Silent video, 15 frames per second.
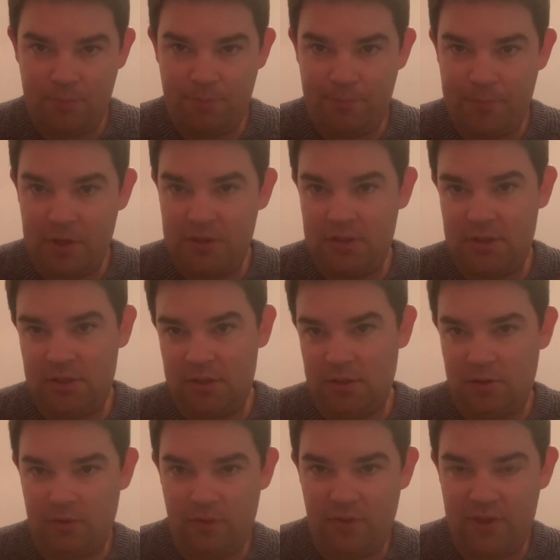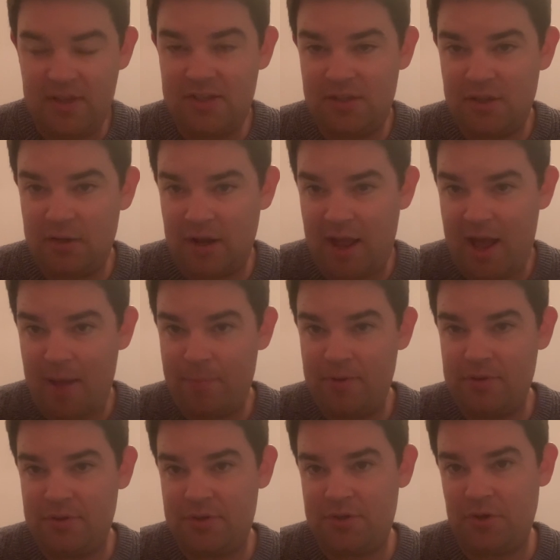But this didn't
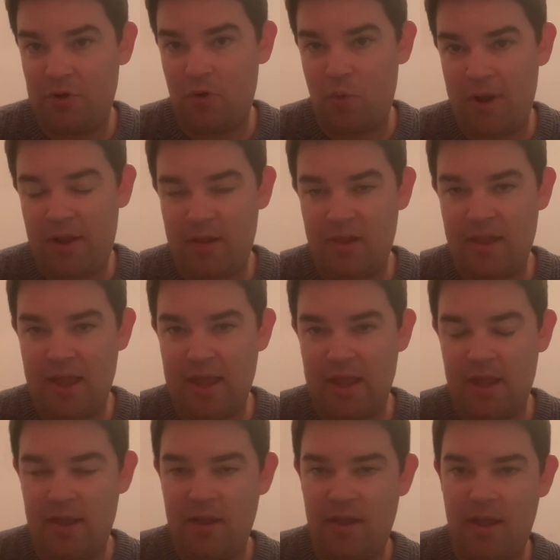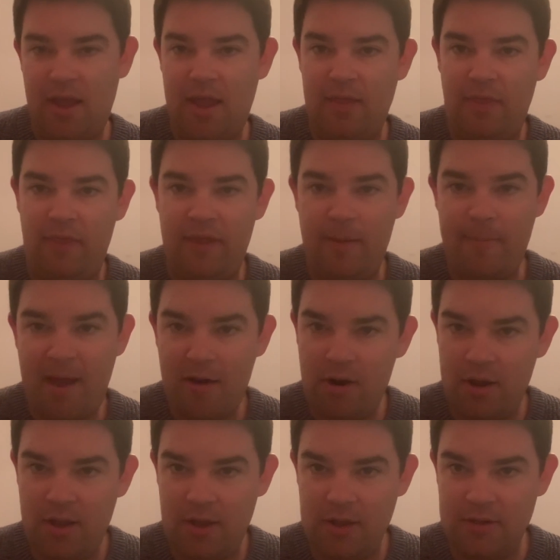happen so quickly in the
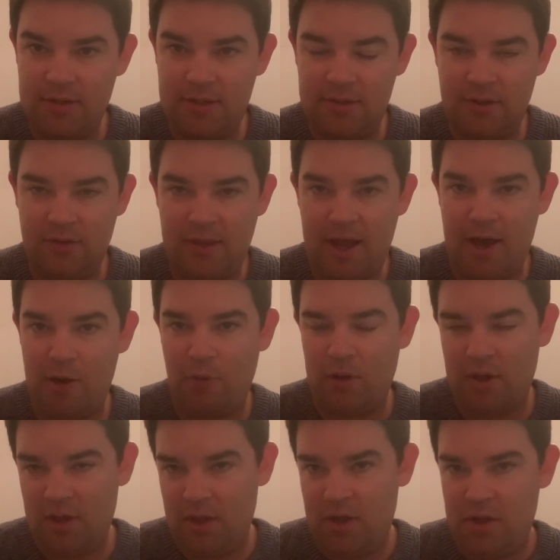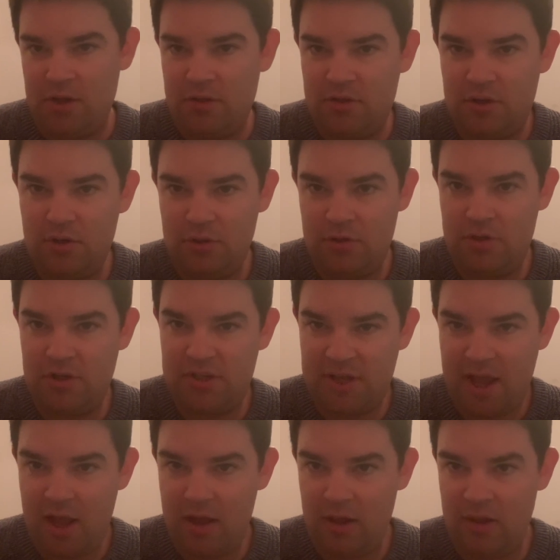Americas. Now, to
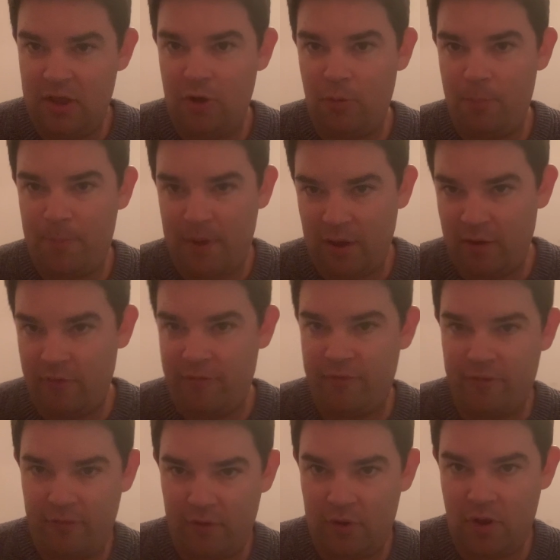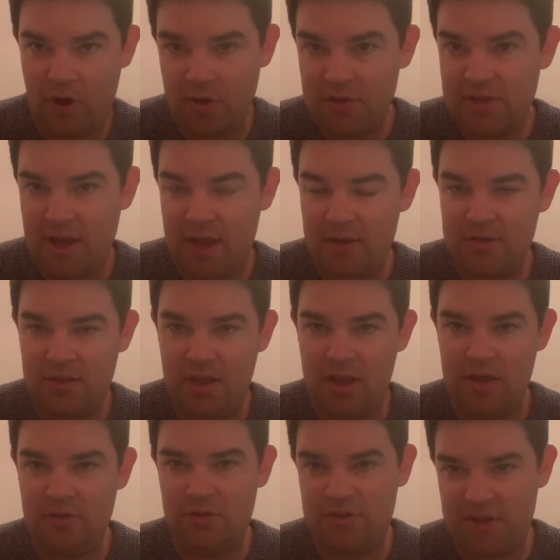set a little bit of context here,
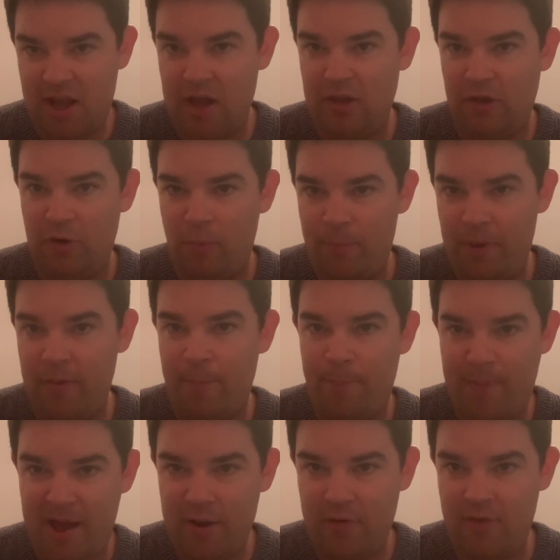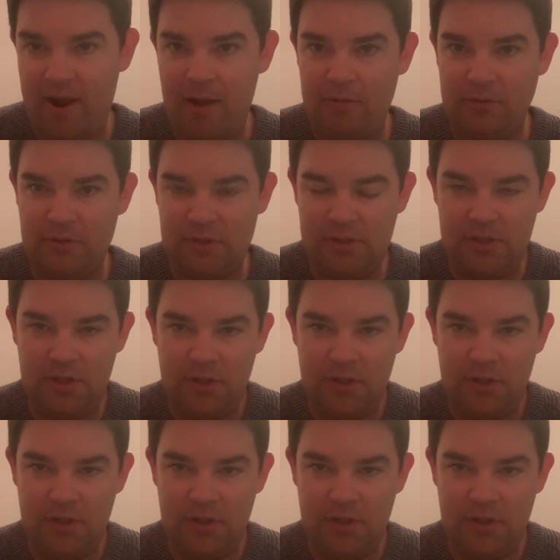to set a little bit of background,